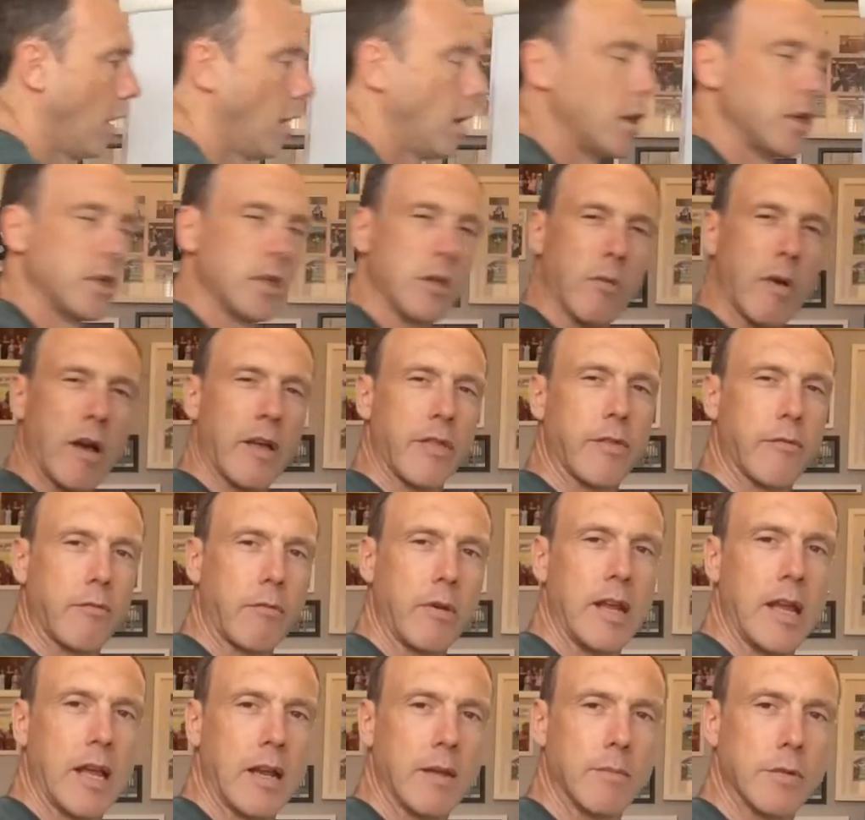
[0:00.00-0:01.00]
So our
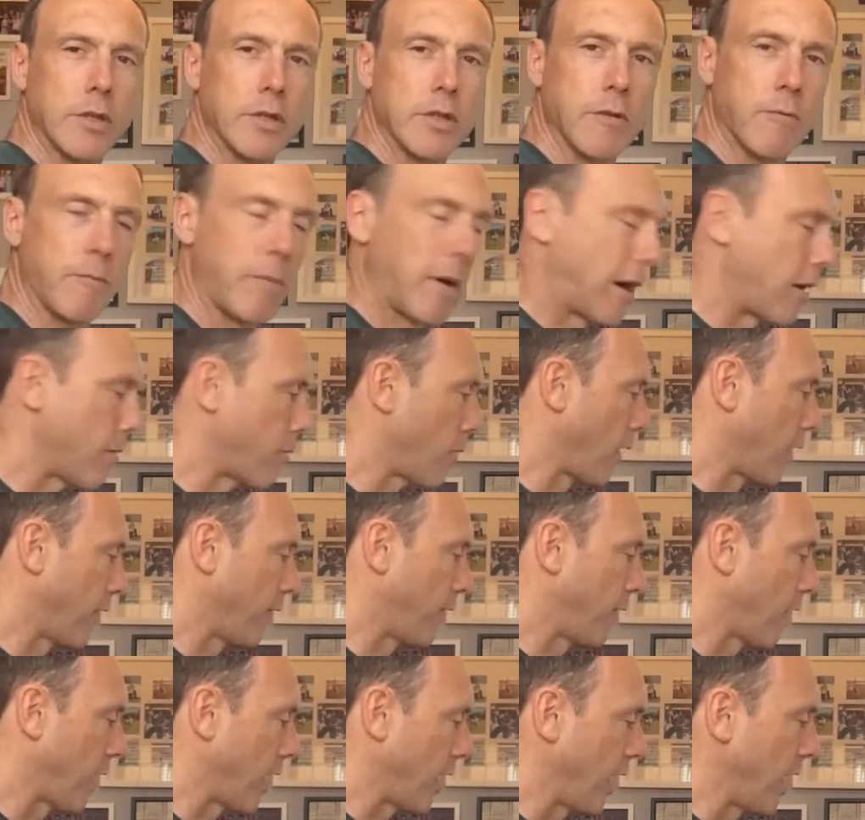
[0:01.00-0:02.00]
three elements of parabolic
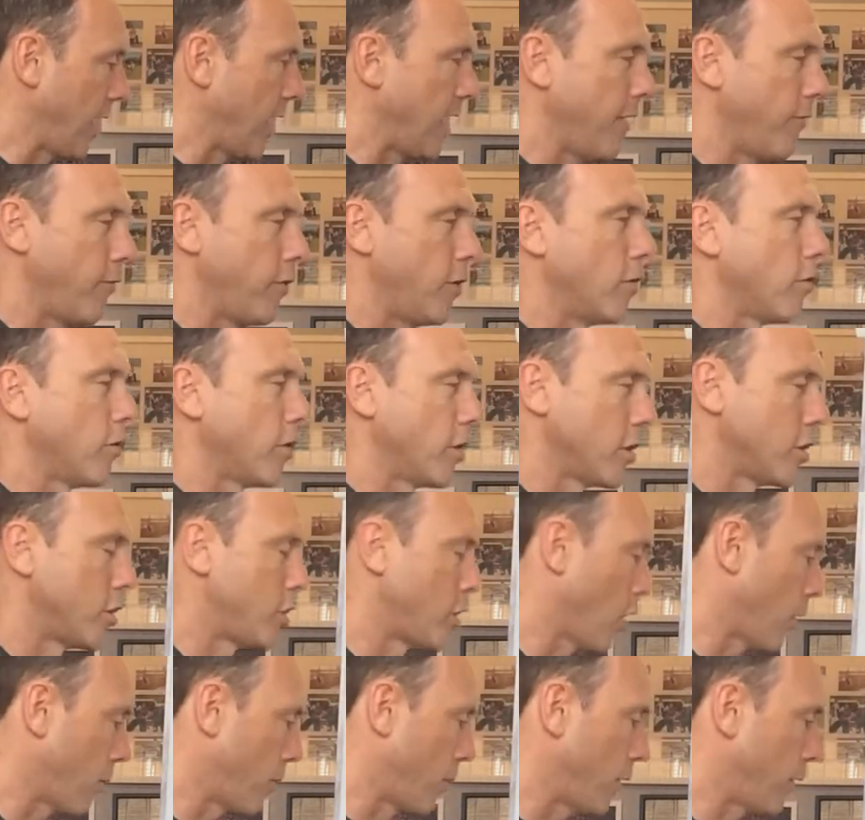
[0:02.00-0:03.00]
flight here, if we look at the
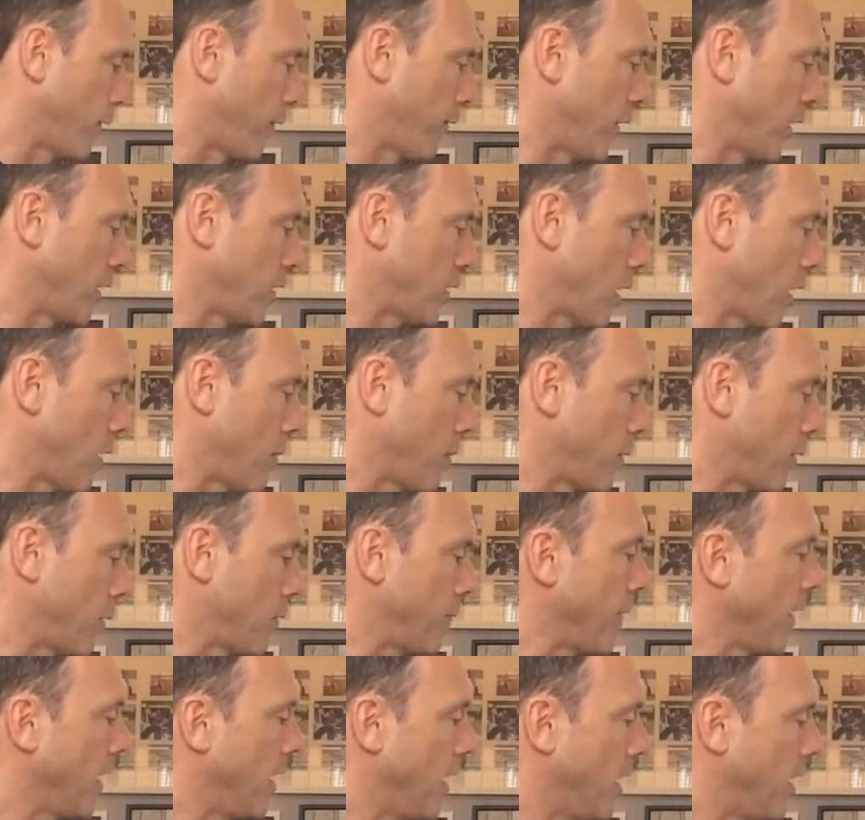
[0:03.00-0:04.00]
shot put, for
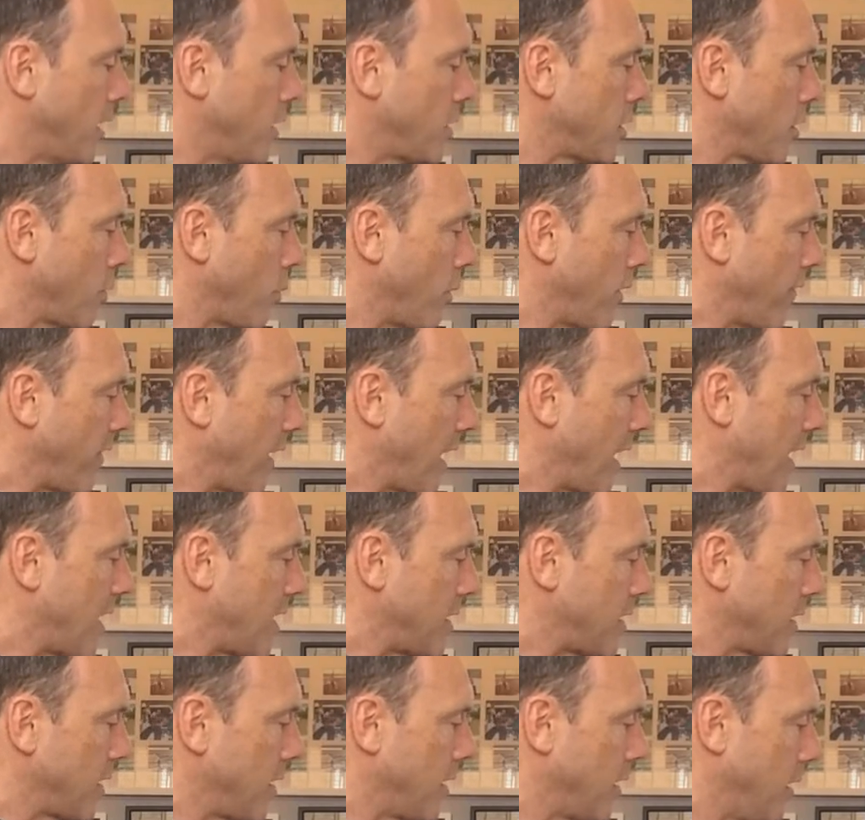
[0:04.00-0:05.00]
example, so we've had